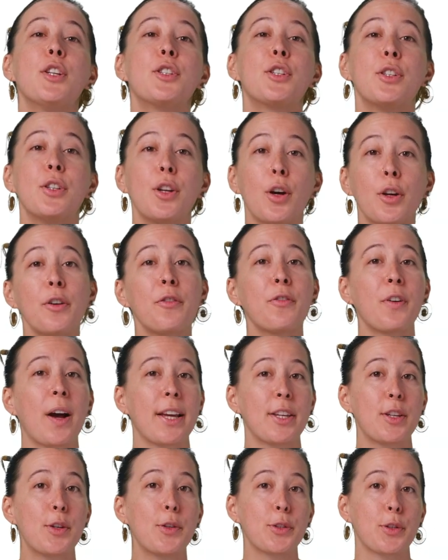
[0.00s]
to
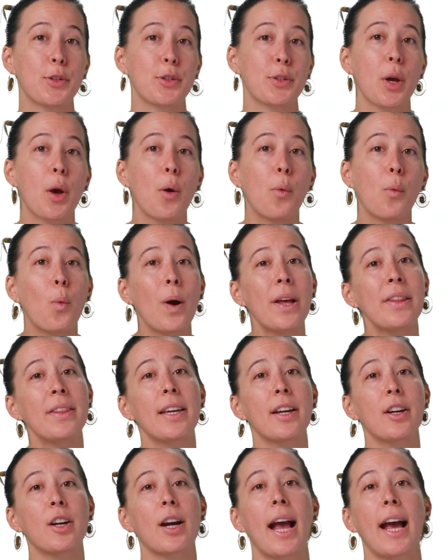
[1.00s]
notify users when
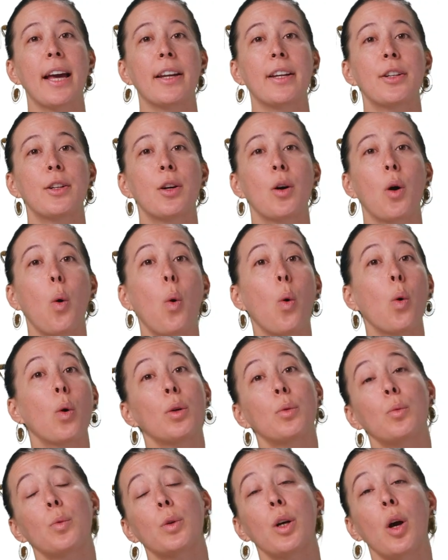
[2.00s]
they are added
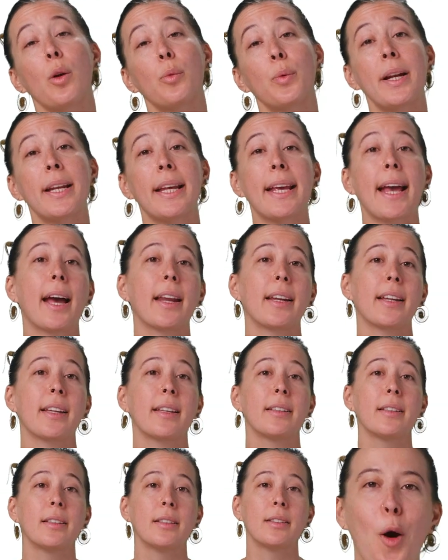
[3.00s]
or were already added.